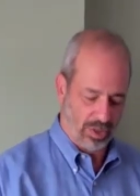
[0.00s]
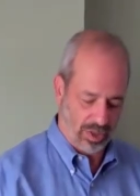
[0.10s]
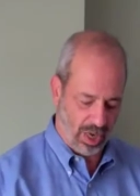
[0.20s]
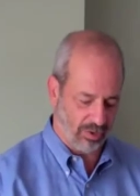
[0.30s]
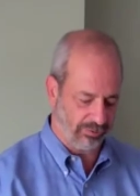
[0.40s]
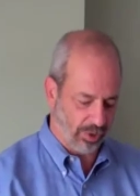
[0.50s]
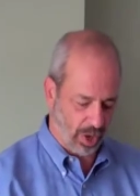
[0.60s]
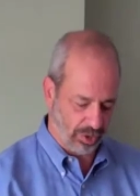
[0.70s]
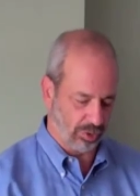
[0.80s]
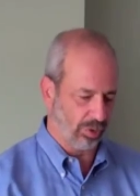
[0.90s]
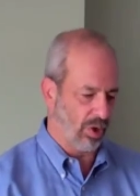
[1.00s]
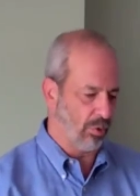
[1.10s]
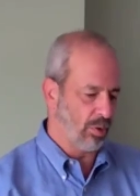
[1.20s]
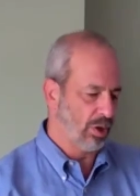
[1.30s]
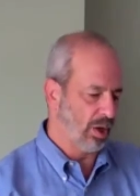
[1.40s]
to get a flux or
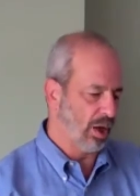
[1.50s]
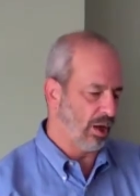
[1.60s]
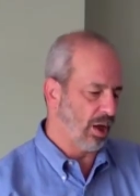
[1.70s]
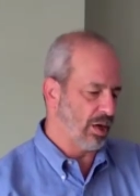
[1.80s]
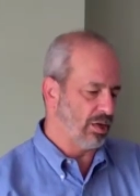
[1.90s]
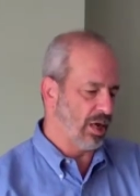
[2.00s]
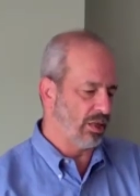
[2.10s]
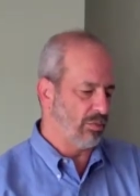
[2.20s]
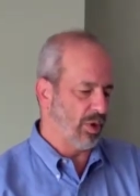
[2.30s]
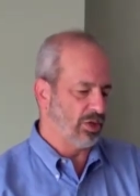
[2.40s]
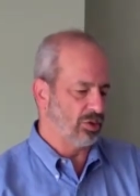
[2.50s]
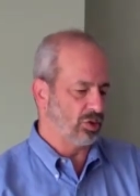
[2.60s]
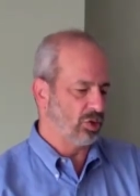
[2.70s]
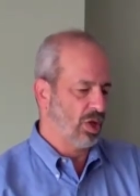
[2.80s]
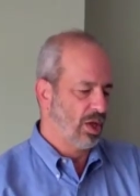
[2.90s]
load uh, on a daily
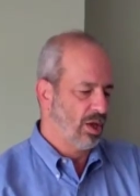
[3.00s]
basis.